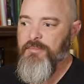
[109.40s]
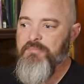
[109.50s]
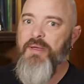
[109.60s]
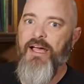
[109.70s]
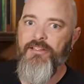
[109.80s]
to
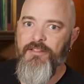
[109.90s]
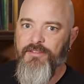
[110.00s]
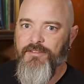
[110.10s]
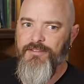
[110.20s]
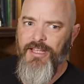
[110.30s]

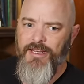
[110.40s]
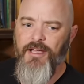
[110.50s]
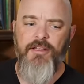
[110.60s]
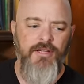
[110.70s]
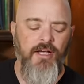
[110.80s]
balance like
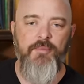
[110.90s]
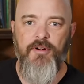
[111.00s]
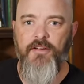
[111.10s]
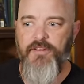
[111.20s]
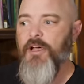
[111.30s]
a
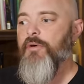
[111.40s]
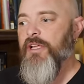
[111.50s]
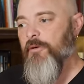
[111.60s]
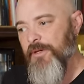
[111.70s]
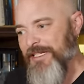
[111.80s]
nonprofit
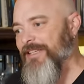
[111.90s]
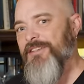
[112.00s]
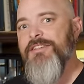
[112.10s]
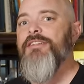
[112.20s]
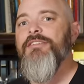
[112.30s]
owning a whiskey
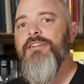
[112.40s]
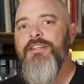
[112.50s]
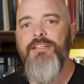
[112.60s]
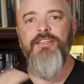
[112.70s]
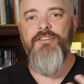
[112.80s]

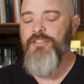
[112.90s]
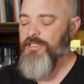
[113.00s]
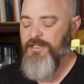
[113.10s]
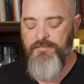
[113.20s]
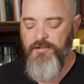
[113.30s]
distillery, and it
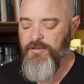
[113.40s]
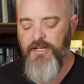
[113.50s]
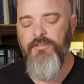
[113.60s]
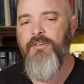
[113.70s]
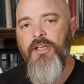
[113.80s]
just
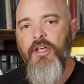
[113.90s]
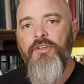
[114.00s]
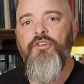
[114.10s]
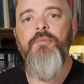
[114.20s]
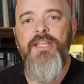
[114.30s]
creates
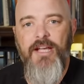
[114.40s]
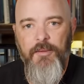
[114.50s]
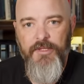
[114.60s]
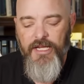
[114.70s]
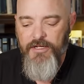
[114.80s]
too many
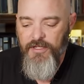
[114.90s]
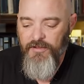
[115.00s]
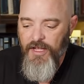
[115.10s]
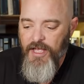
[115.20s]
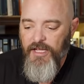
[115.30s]

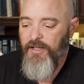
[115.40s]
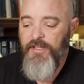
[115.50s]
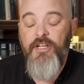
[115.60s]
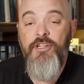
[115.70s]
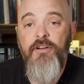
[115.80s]
complications. And I was
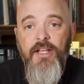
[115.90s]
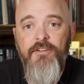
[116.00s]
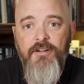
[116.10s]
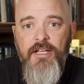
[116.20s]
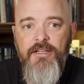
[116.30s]
like, sure,
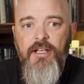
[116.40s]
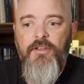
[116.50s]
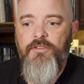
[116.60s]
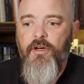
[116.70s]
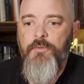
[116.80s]
that's great.
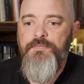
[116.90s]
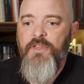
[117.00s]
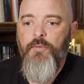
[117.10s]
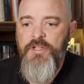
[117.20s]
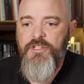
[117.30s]
So
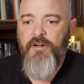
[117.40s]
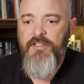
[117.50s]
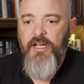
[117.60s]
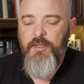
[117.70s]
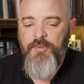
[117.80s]
we
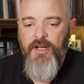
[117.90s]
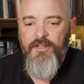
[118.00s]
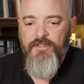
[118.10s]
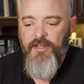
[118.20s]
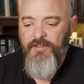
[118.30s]
started down the
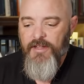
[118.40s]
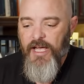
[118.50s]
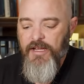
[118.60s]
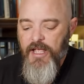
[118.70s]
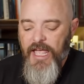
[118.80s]
process in
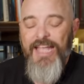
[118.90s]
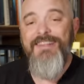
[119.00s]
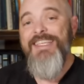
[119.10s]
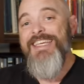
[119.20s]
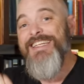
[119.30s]
that.
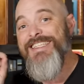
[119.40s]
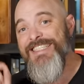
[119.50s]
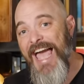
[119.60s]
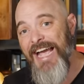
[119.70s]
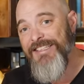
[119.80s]
At the
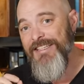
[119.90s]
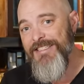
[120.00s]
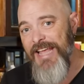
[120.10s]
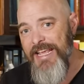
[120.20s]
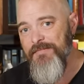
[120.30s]
exact
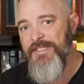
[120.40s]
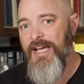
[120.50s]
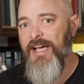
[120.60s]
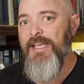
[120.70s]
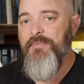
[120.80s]
same
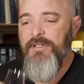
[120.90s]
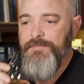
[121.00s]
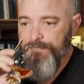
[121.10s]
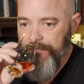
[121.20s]
time,